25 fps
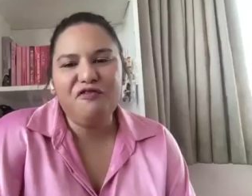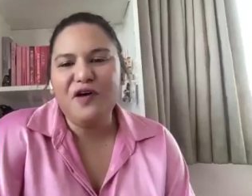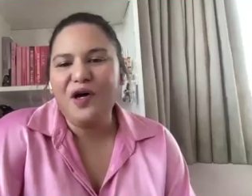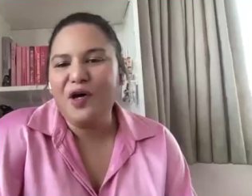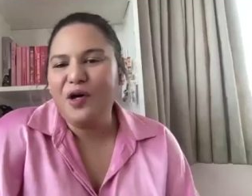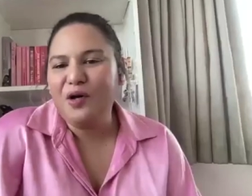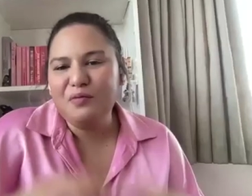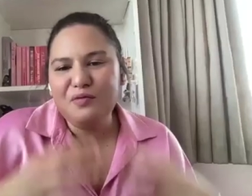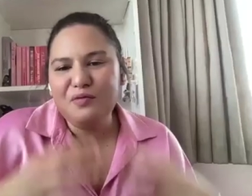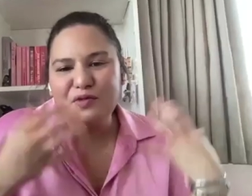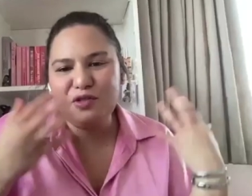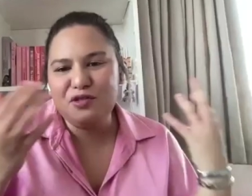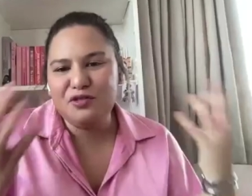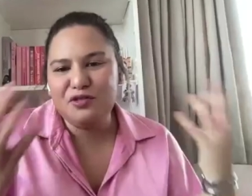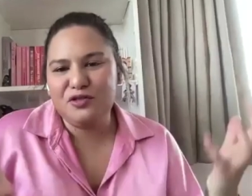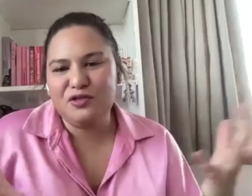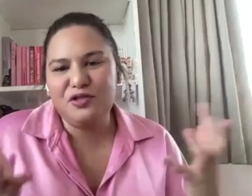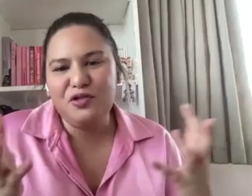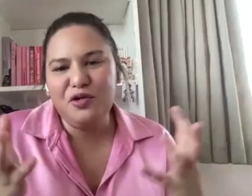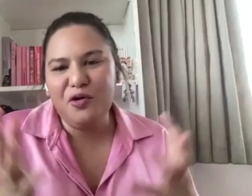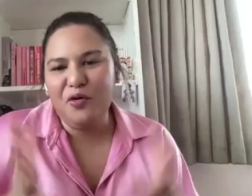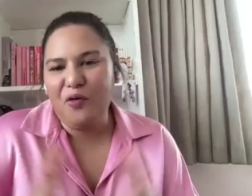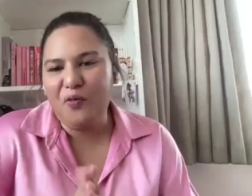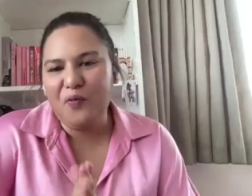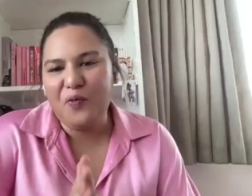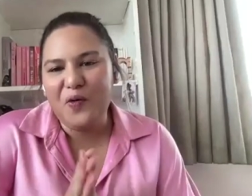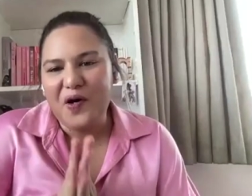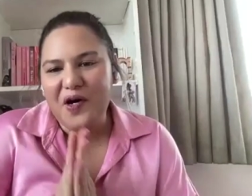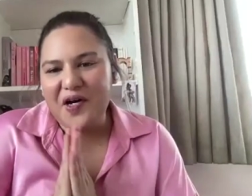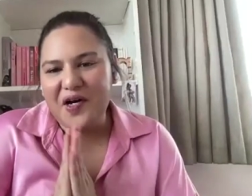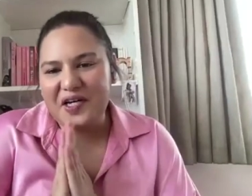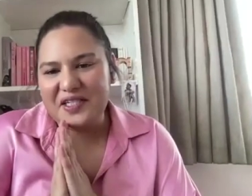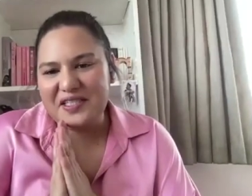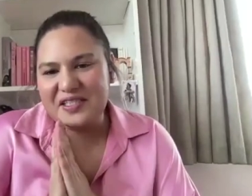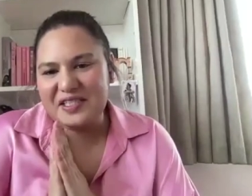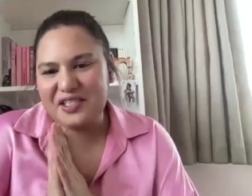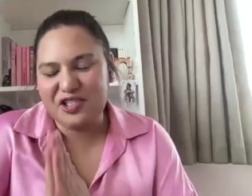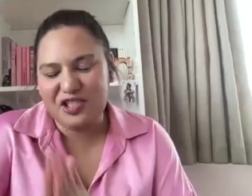film "Do Your
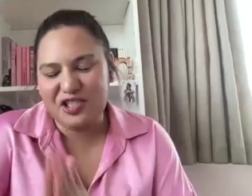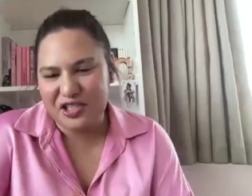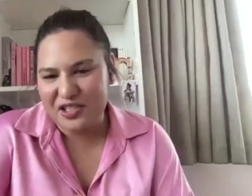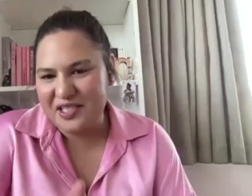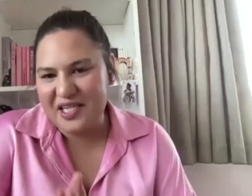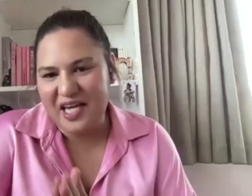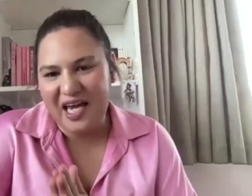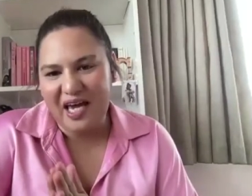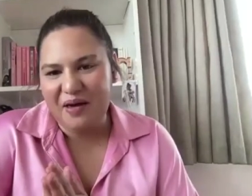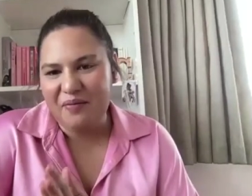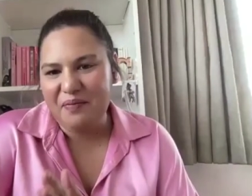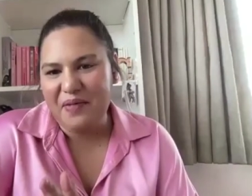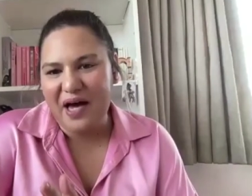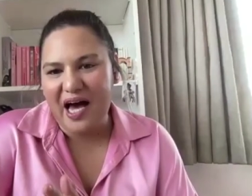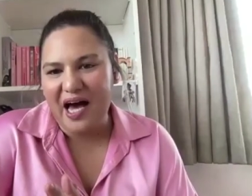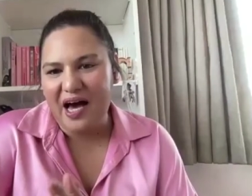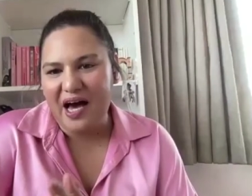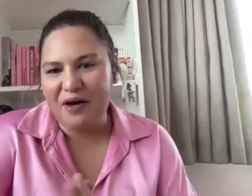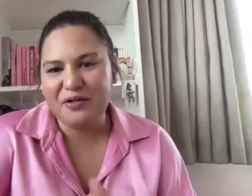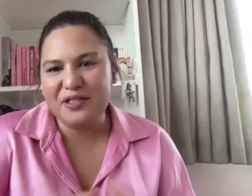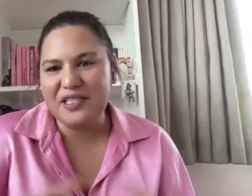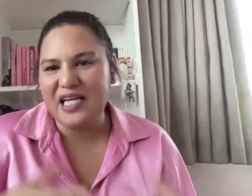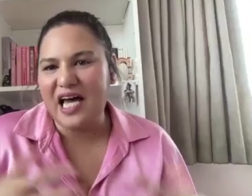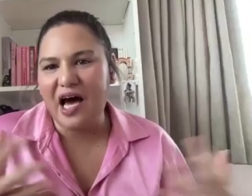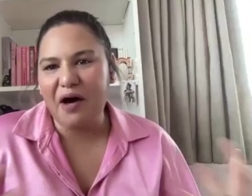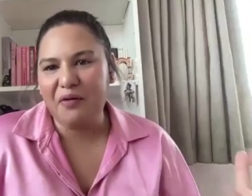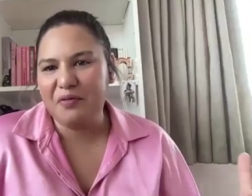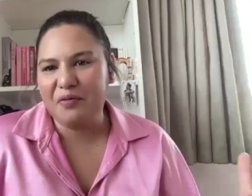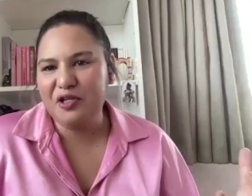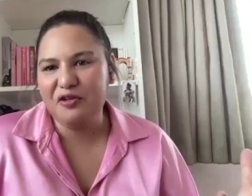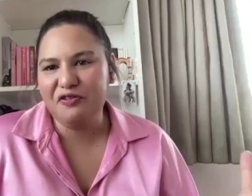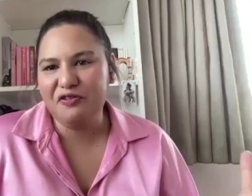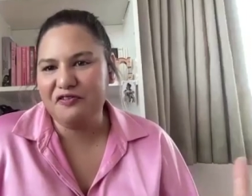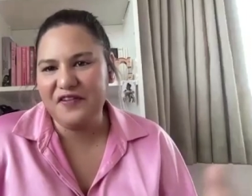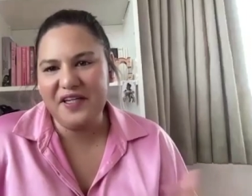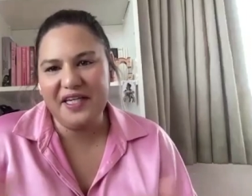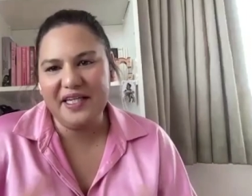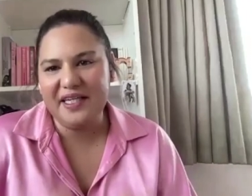Worst" just came out. How are you
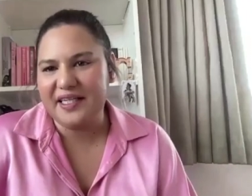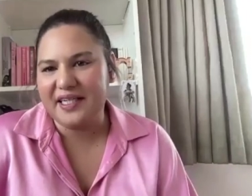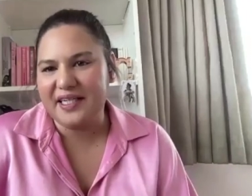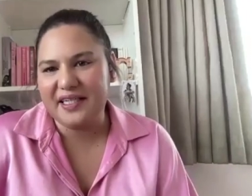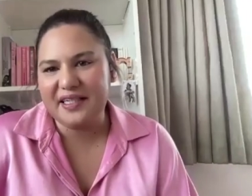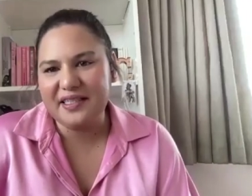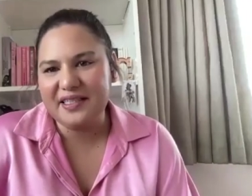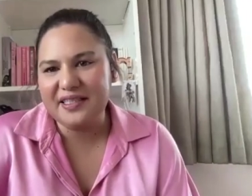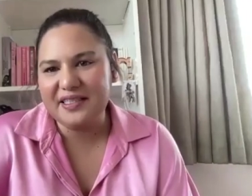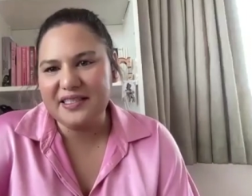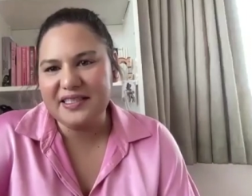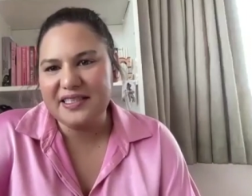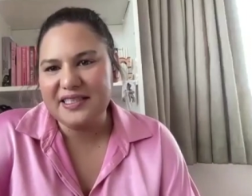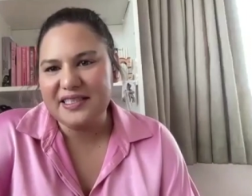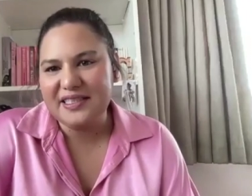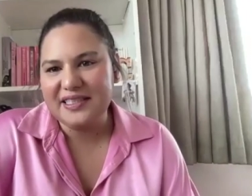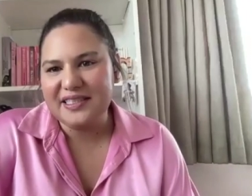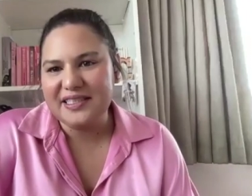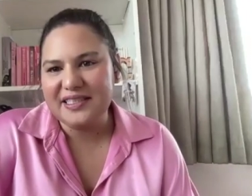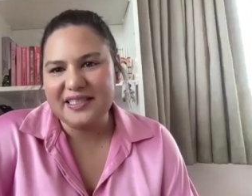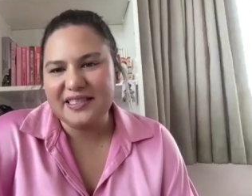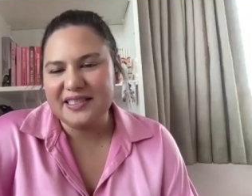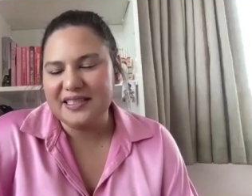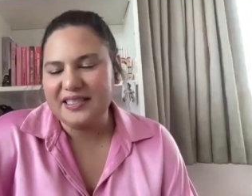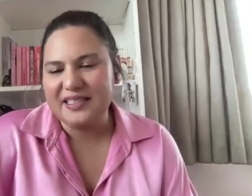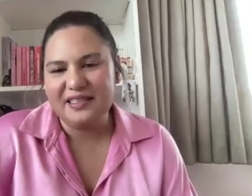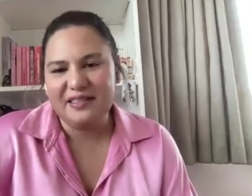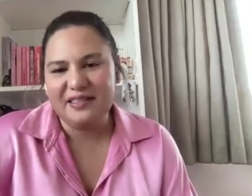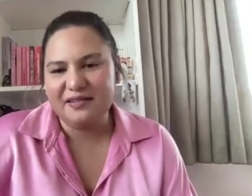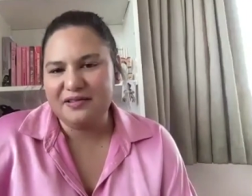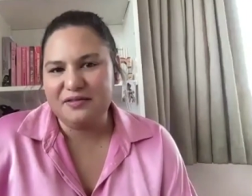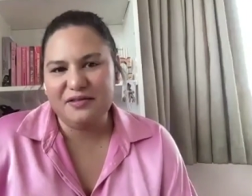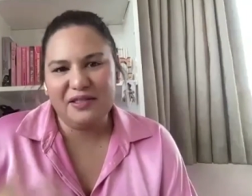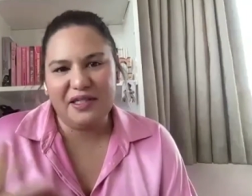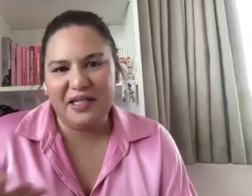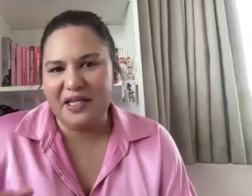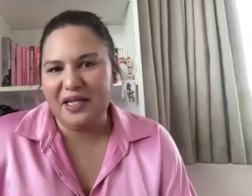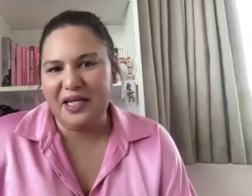feeling?
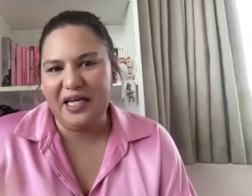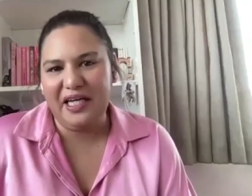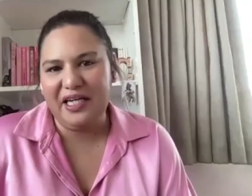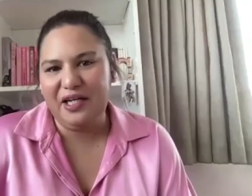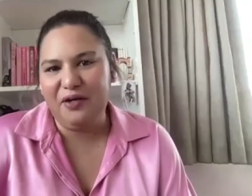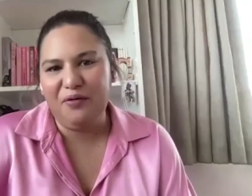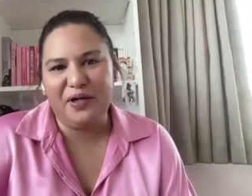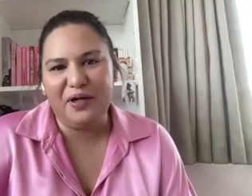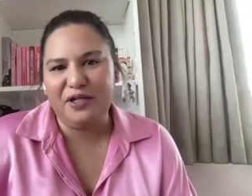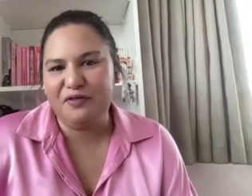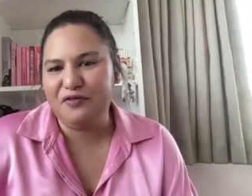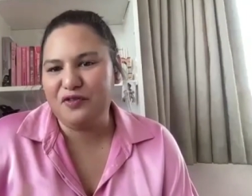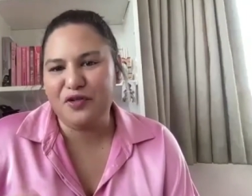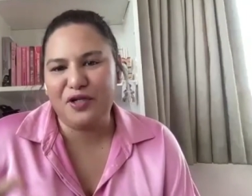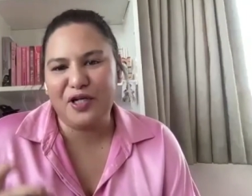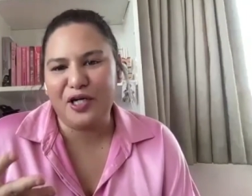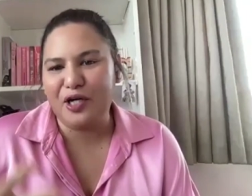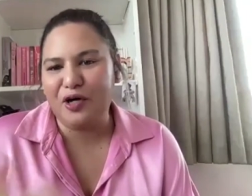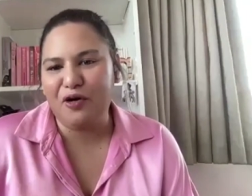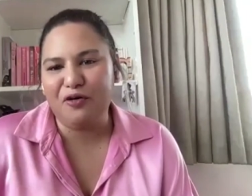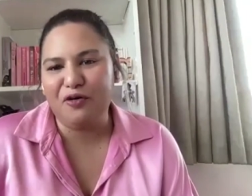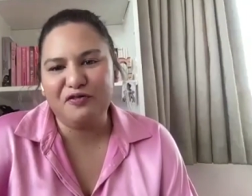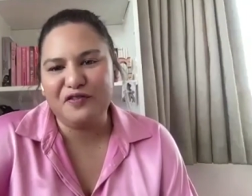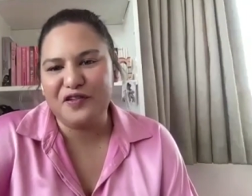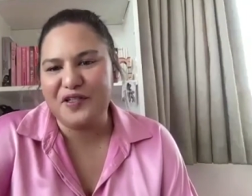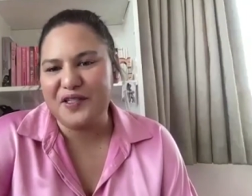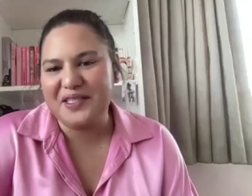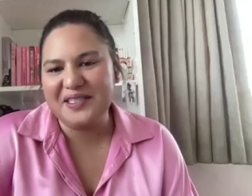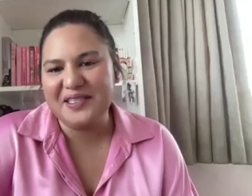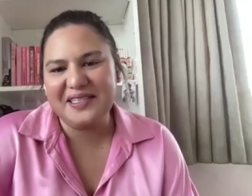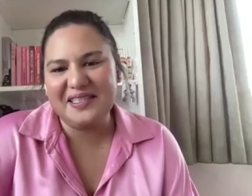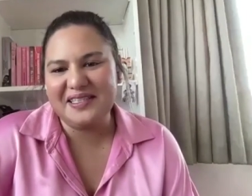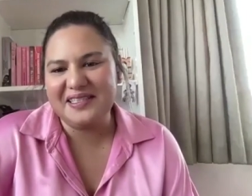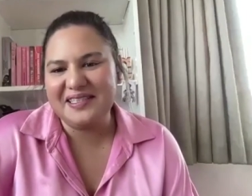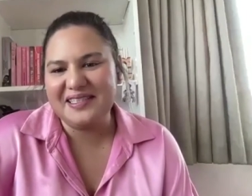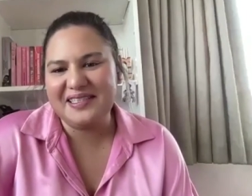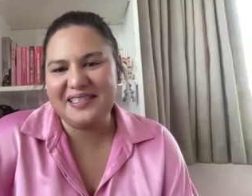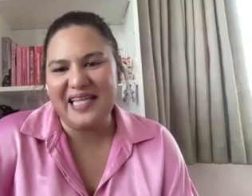Any one of you can go first.
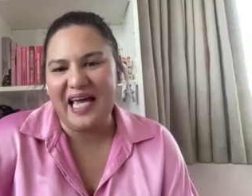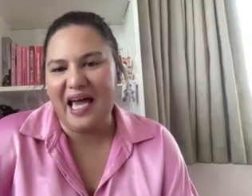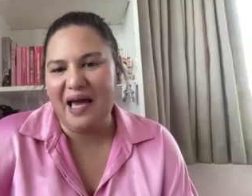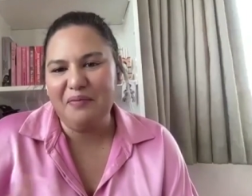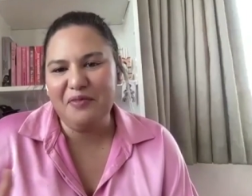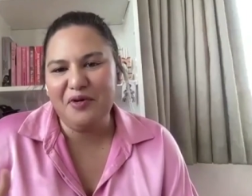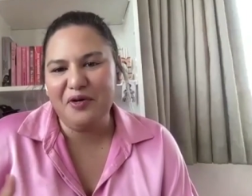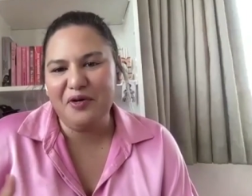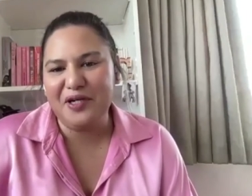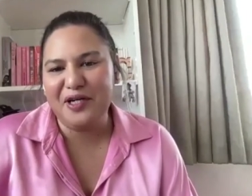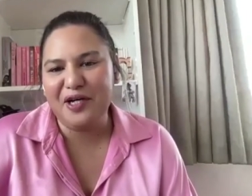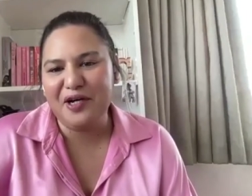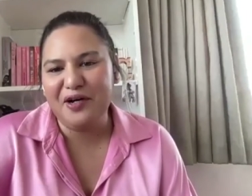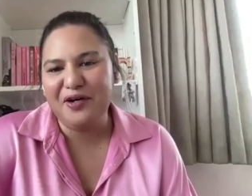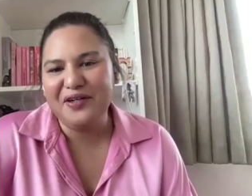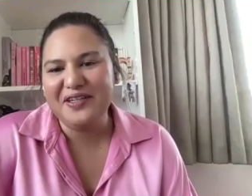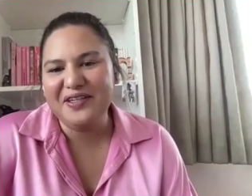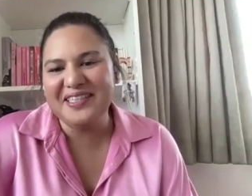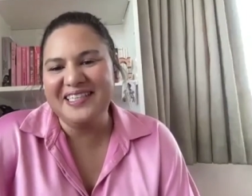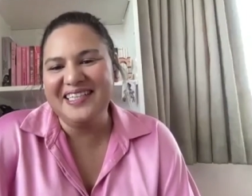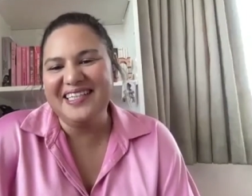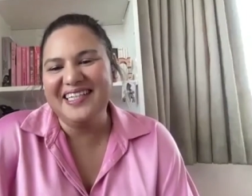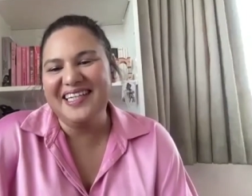Sam, you want to go?